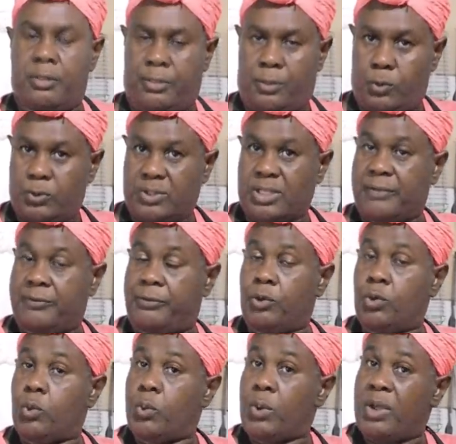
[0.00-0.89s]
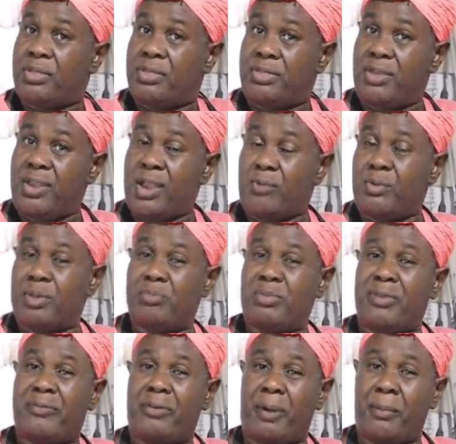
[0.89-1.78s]
Those of you who were there with
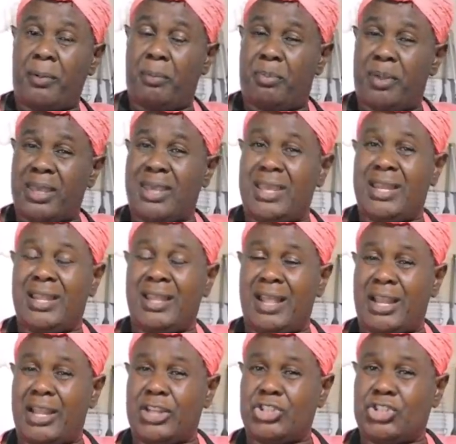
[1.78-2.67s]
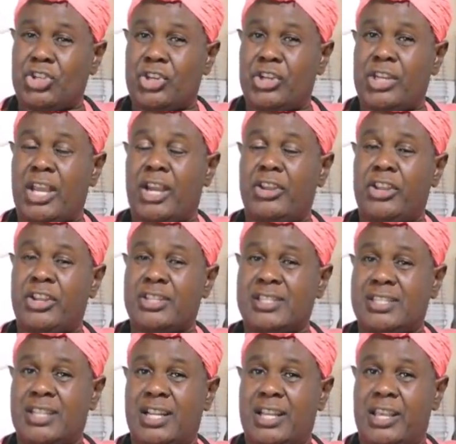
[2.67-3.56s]
me from the beginning of the journey and you're
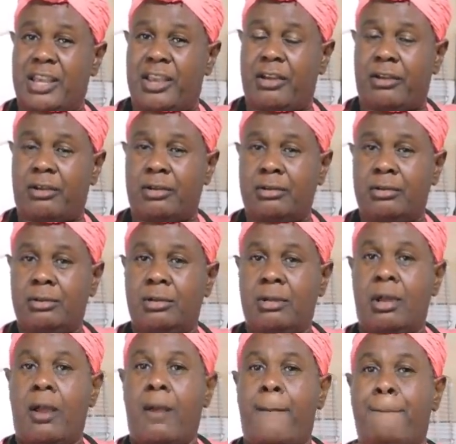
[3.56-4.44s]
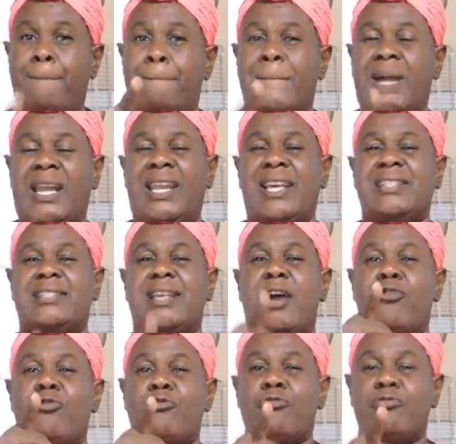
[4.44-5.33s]
still here, manners
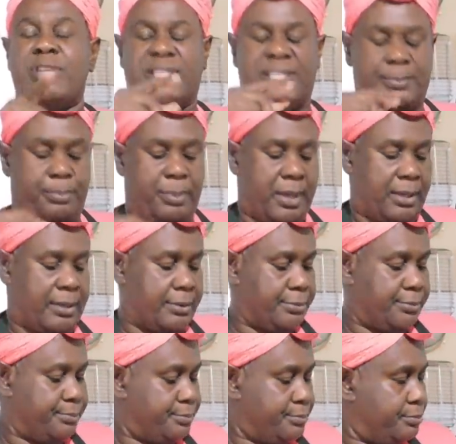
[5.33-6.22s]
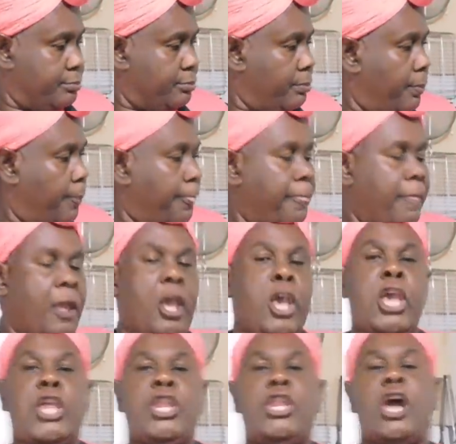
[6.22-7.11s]
and respect
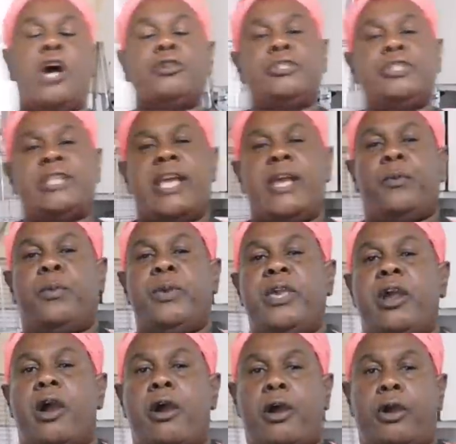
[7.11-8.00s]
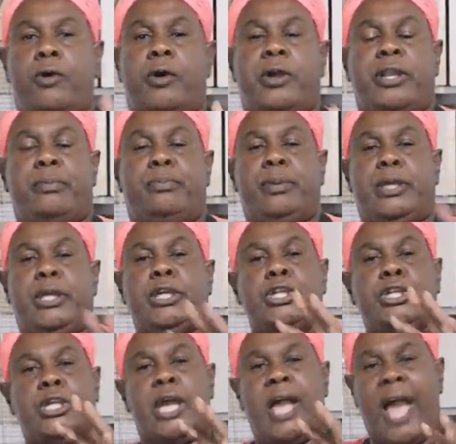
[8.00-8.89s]
now today we are going to be
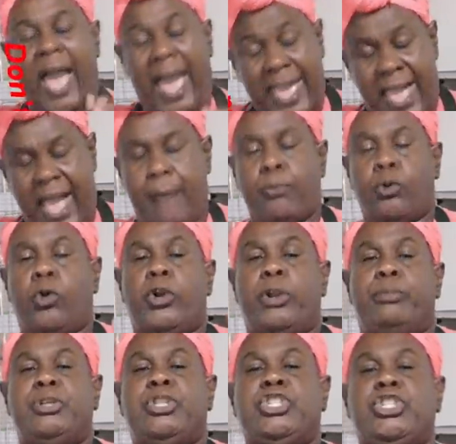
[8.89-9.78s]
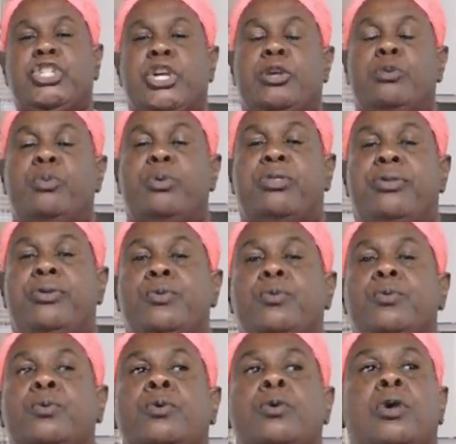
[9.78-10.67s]
i am going to be sharing with
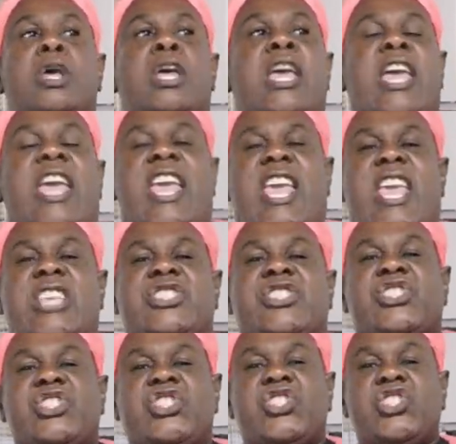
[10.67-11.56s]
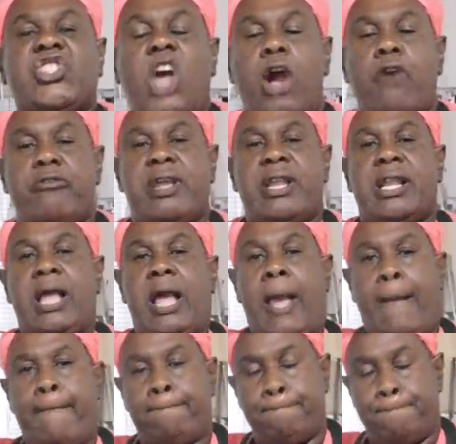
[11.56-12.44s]
you a sorrel
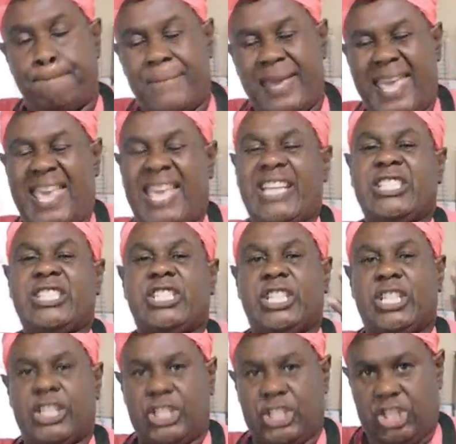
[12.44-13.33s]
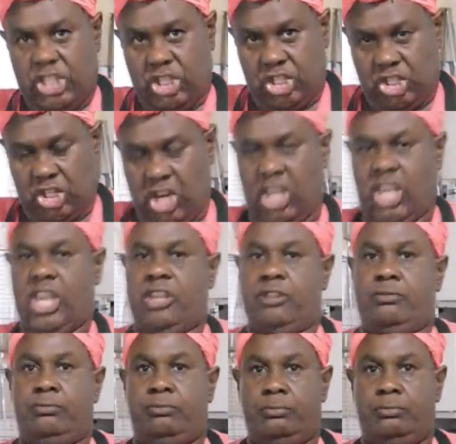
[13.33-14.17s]
baked chicken